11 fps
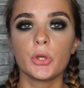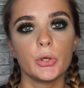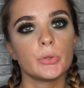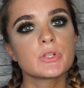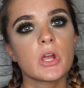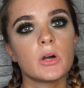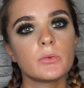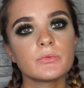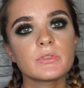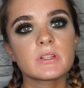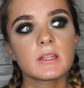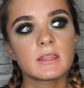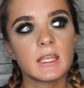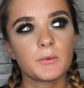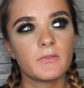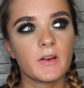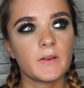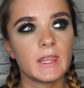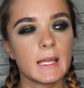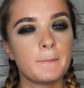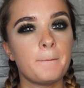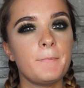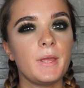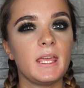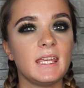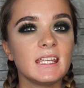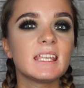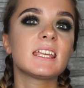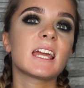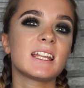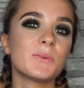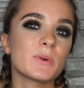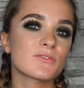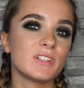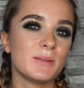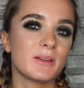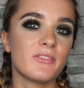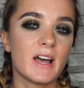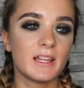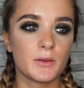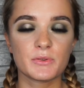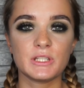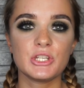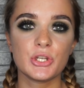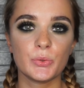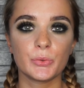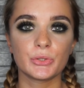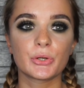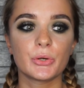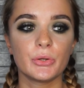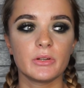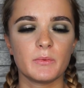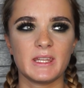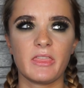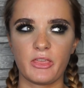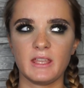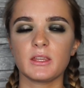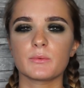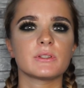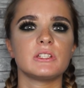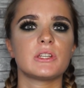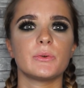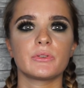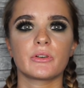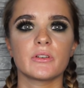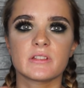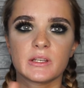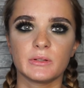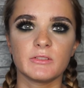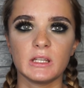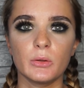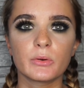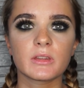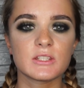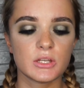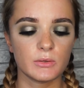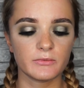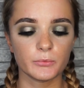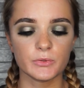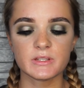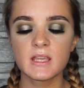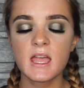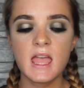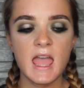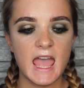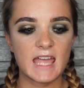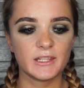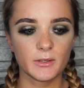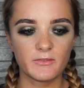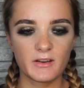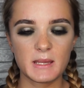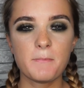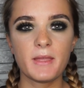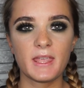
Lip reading: cool tones. They were very like pink, and I wasn't really a big fan. There was only two other colors. Well, I think there was only two other colors. They only really looked like two different ones. They were very